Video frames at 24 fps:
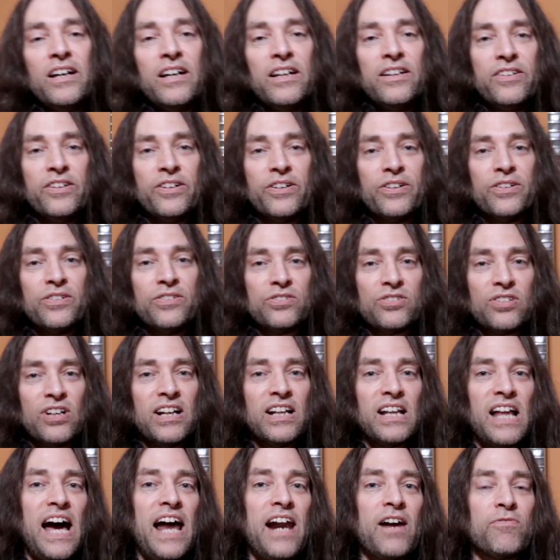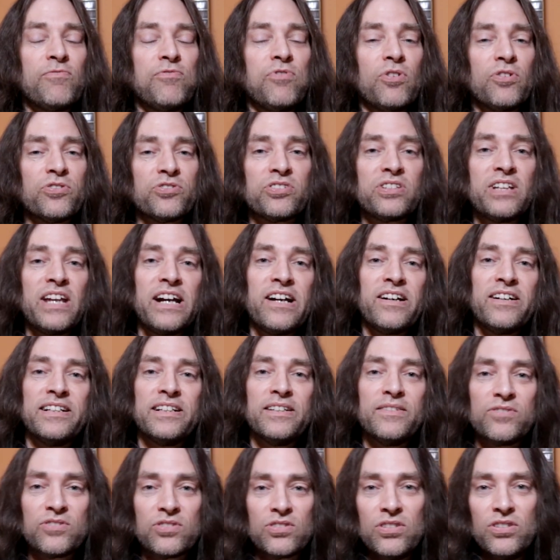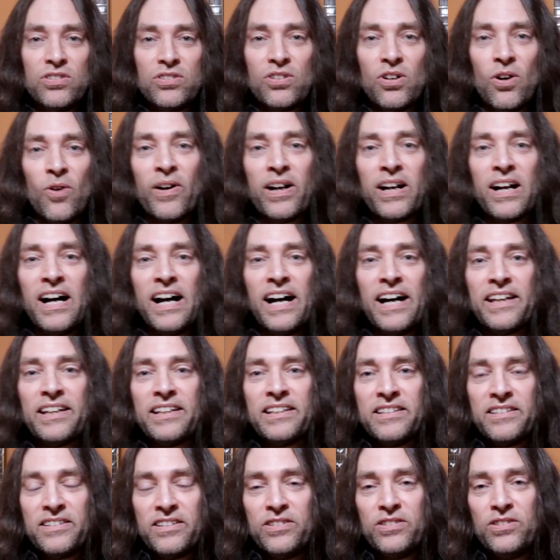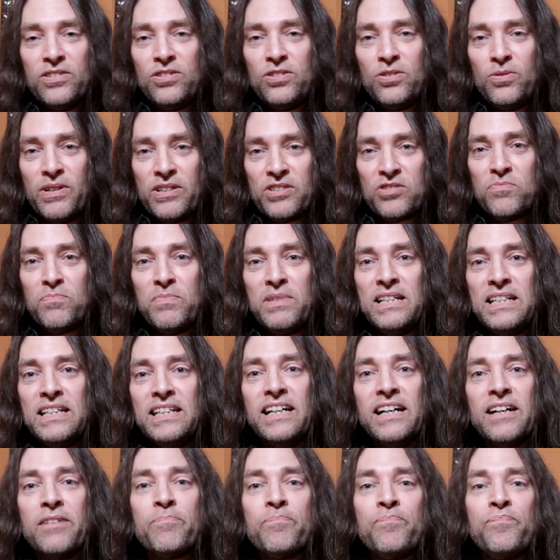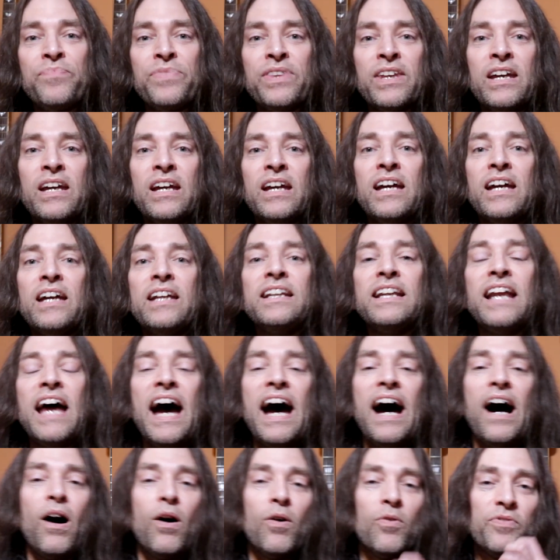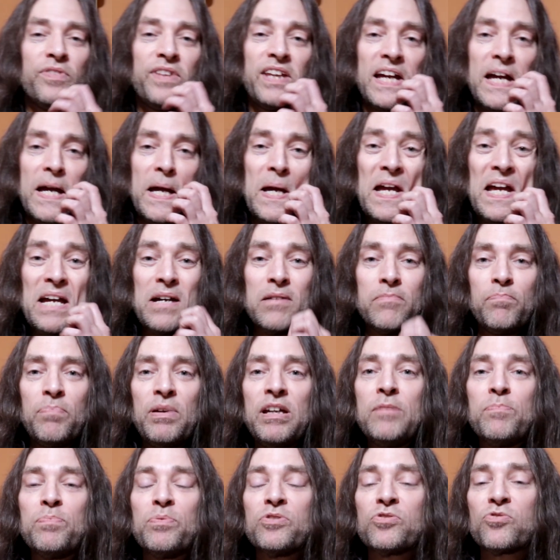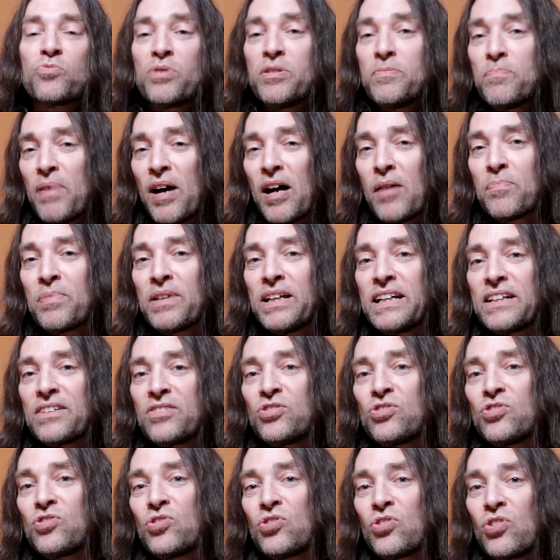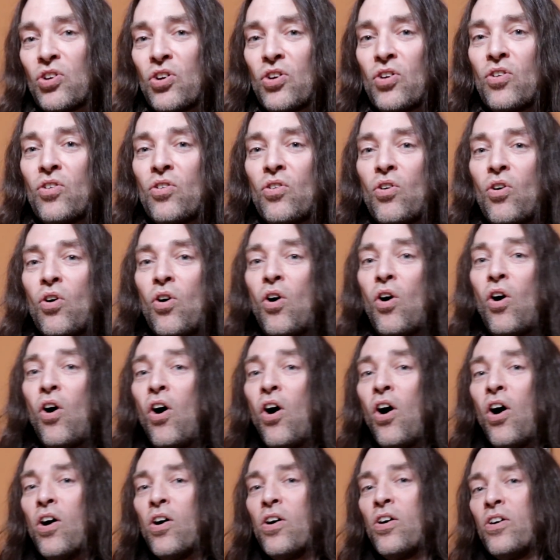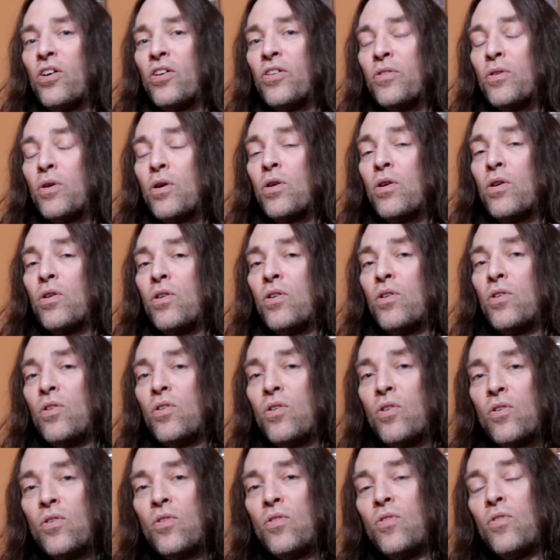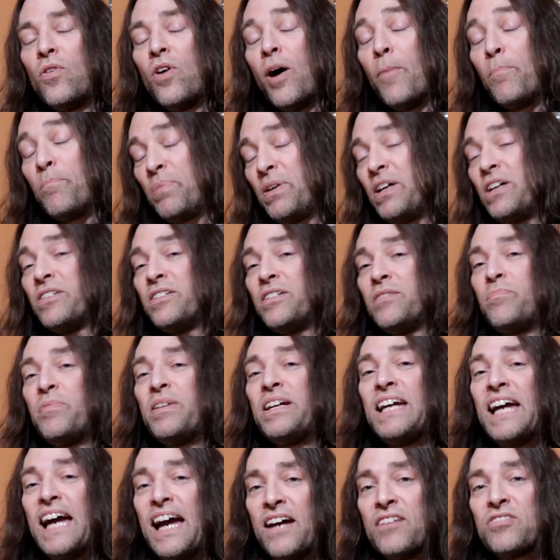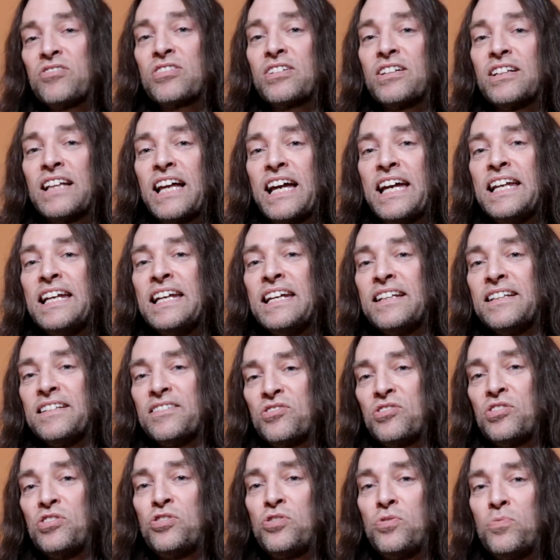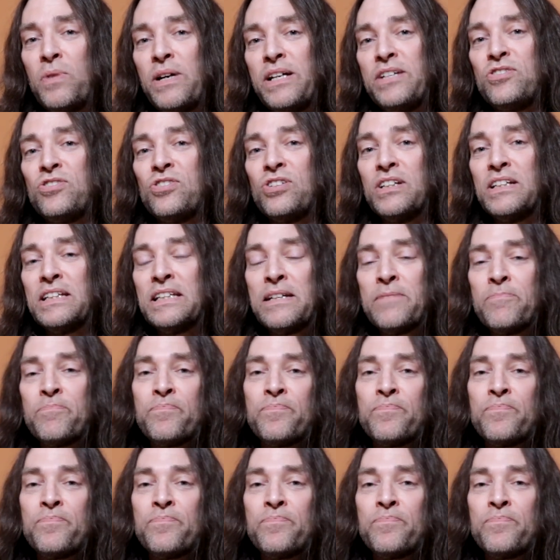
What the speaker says: there's a lot of false narratives going on in the U.S. media. Now, the People's Republics appear to be escalating the situation.